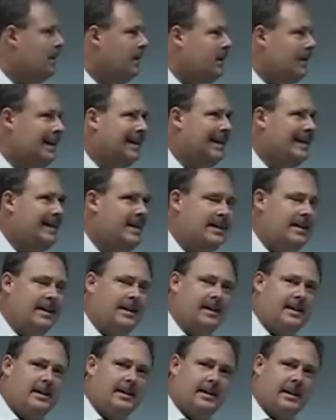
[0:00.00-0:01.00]
The
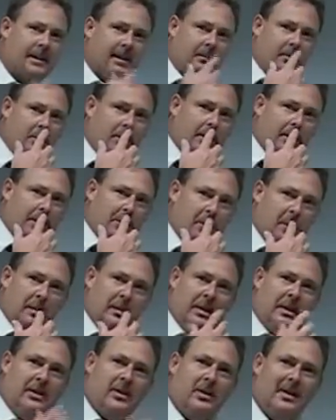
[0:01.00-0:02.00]
easiest example of this would
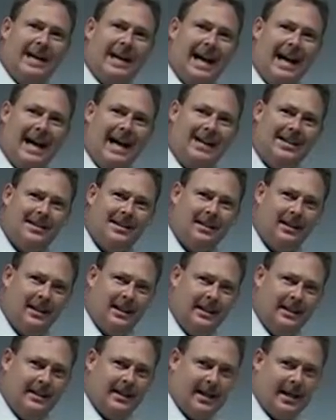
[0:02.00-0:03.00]
be your
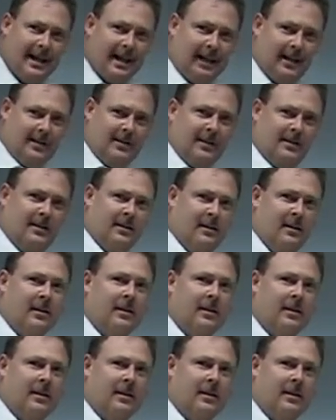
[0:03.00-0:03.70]
gasoline tax.